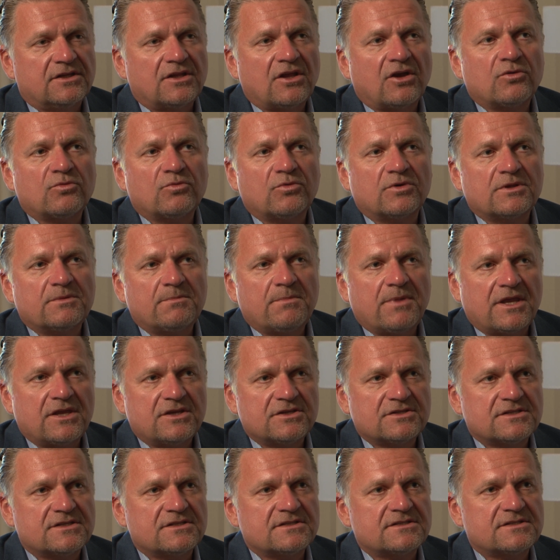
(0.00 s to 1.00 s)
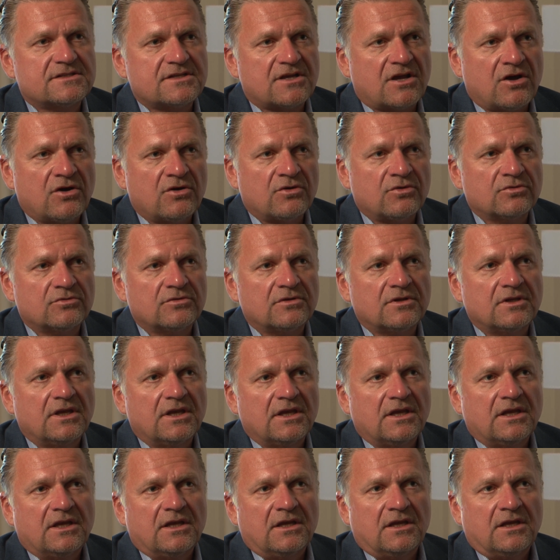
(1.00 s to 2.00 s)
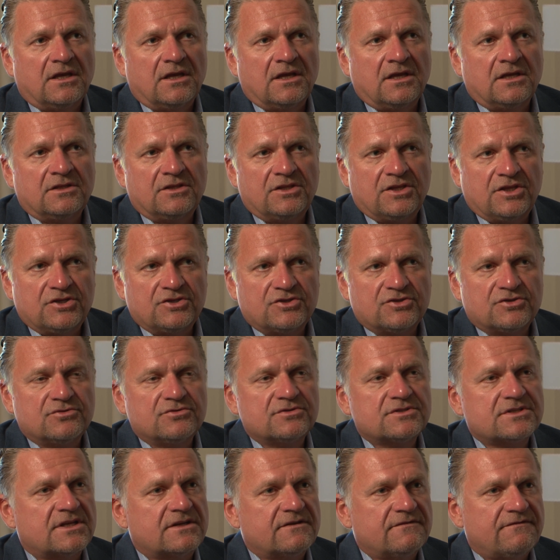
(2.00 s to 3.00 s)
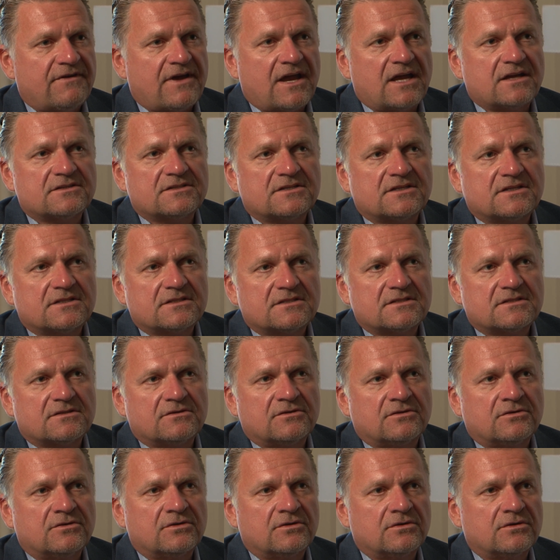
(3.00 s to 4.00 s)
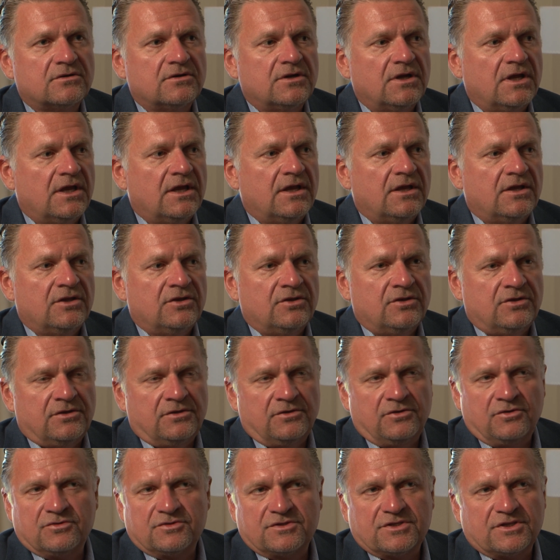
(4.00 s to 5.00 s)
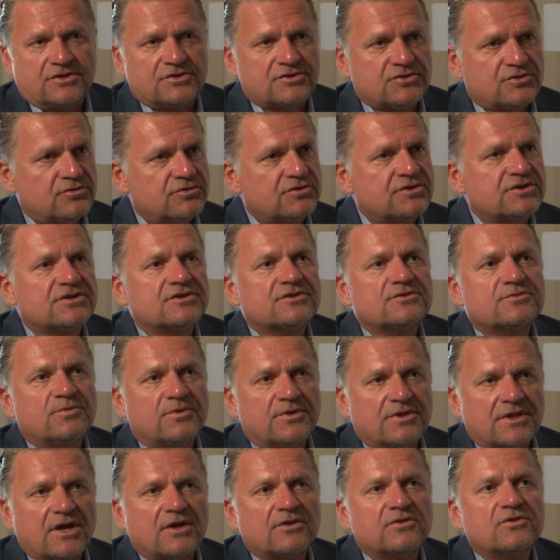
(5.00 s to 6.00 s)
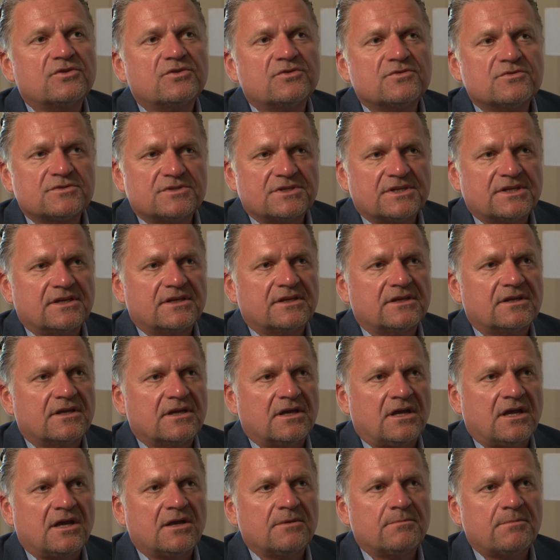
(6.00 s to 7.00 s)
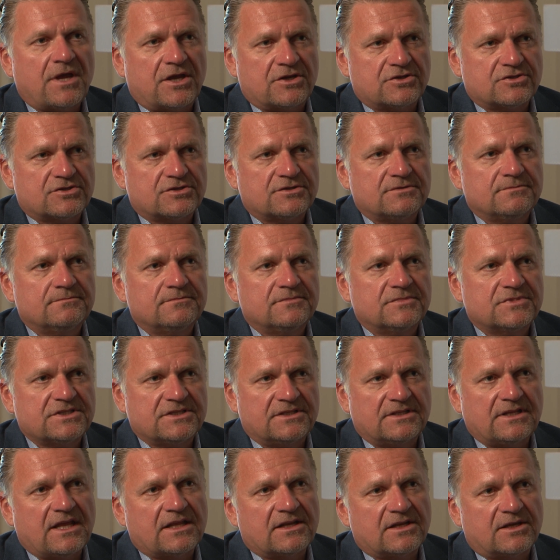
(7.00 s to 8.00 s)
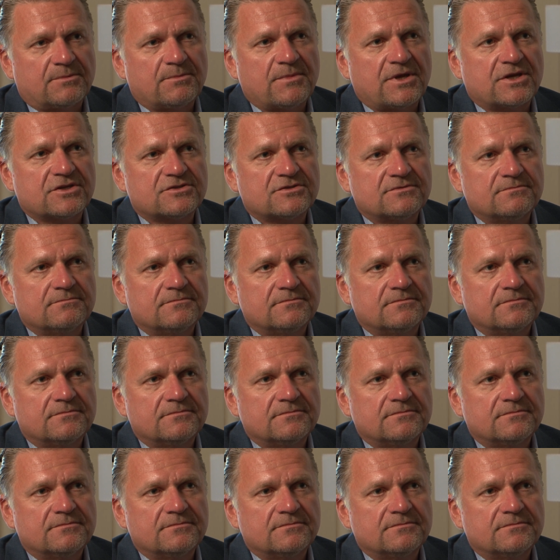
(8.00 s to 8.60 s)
done with patients' own tissues and fascias or using sutures without using mesh, synthetic mesh.